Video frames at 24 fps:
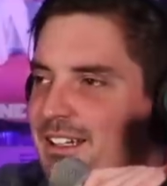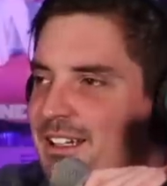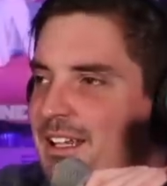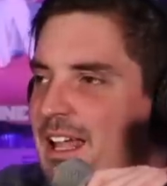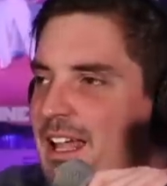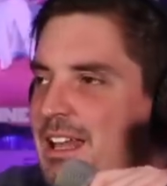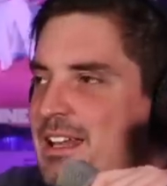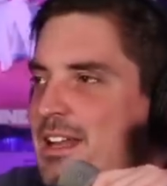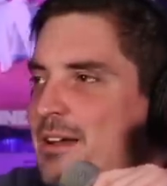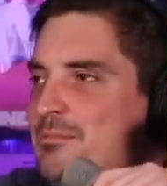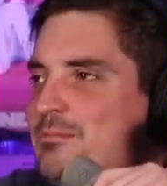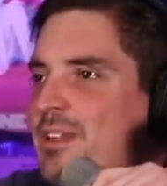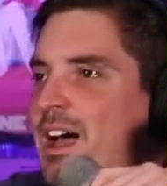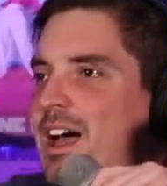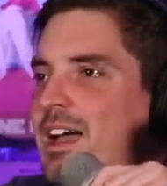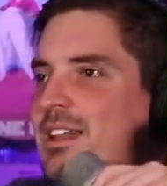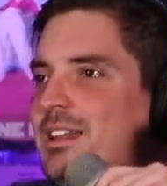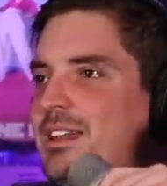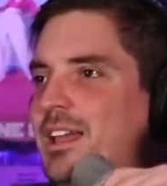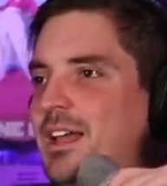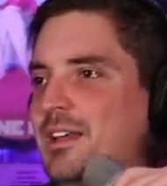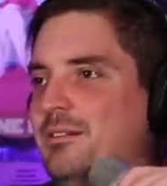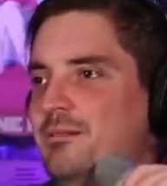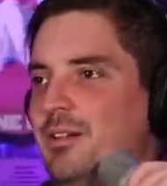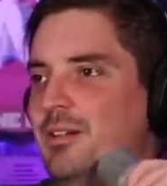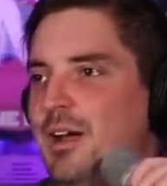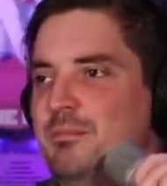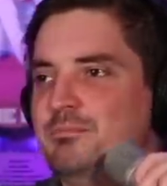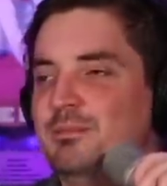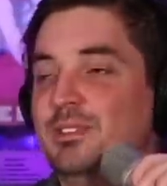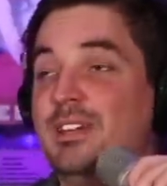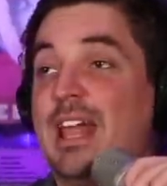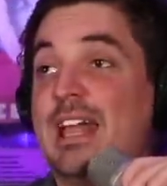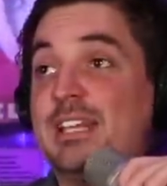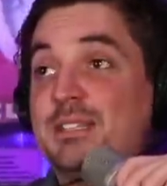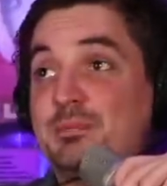and I'm not.
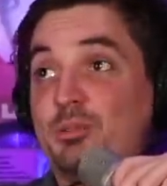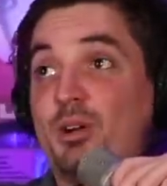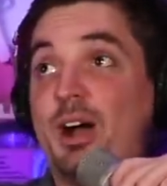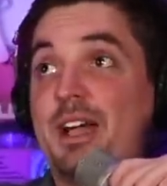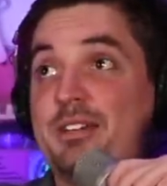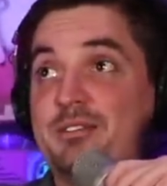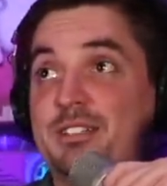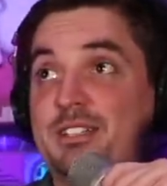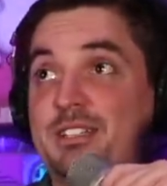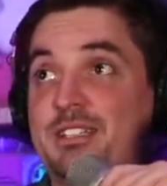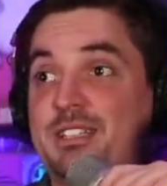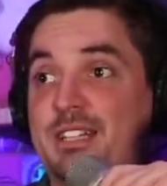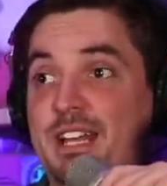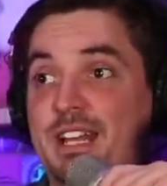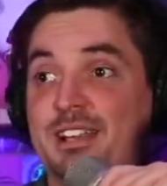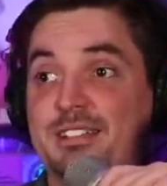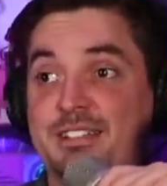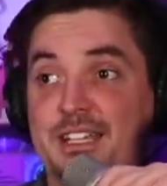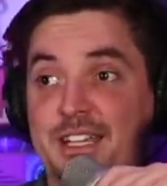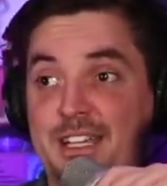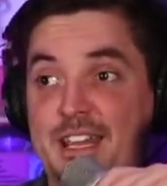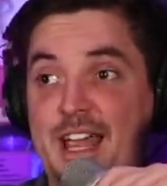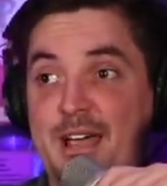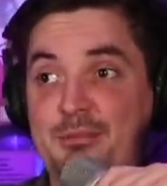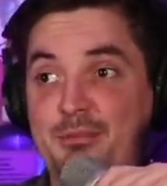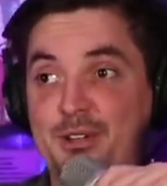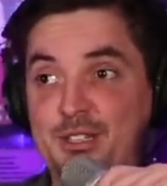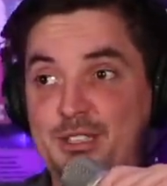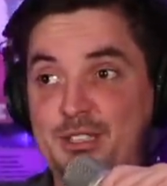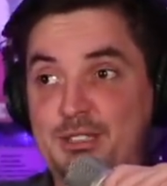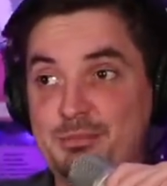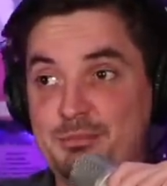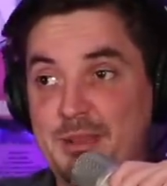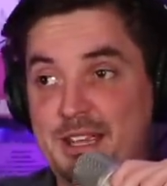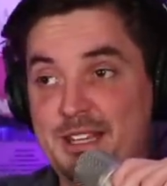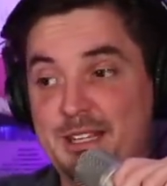I'm less private today. I'll tell you that
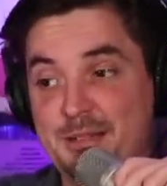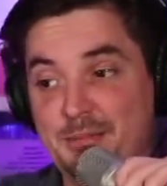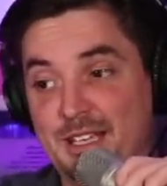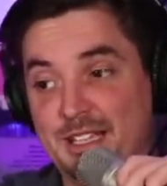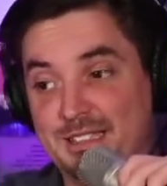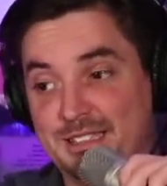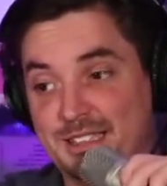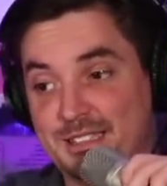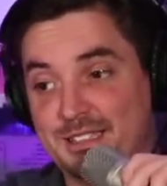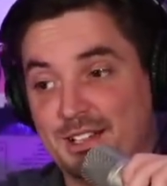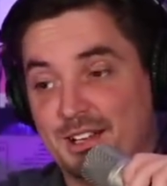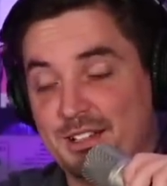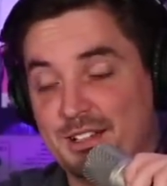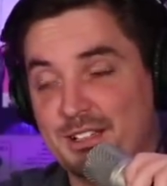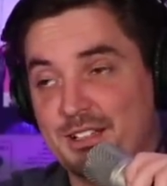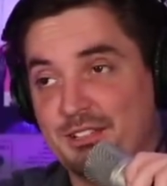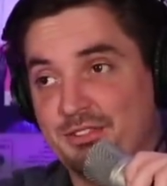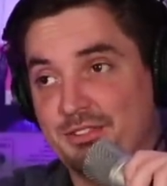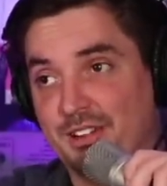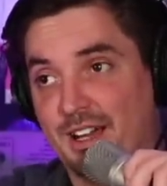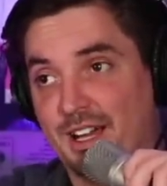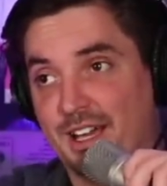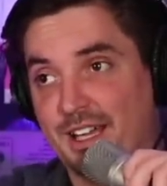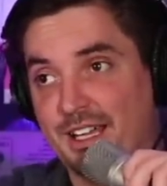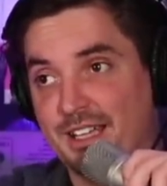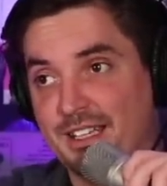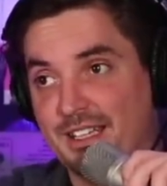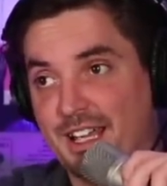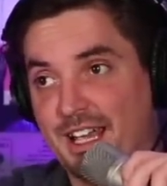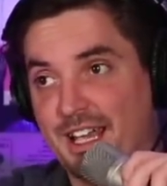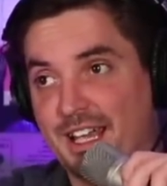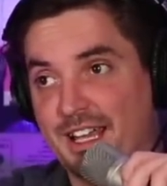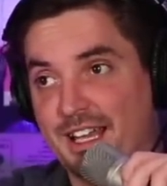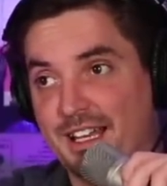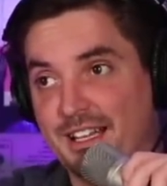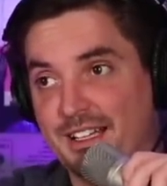much. Mainly because it's Good. undefined
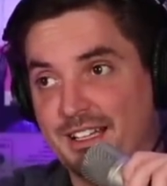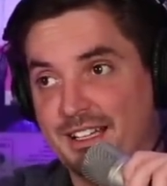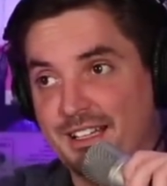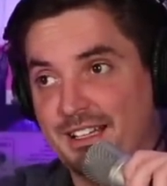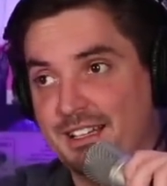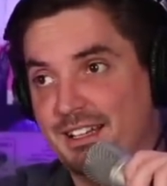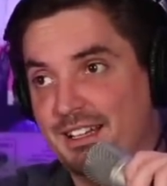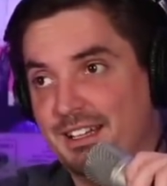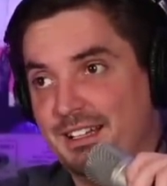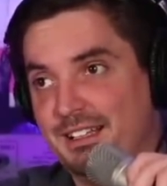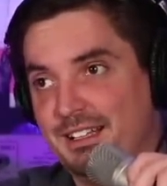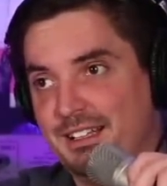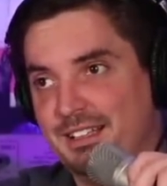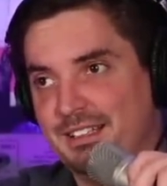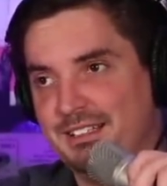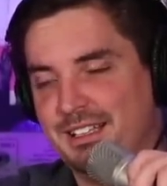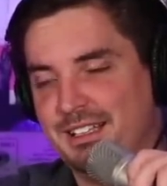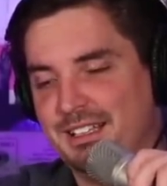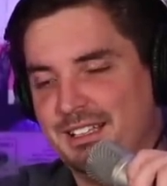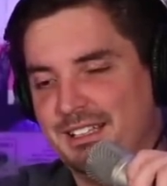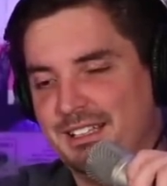and it's,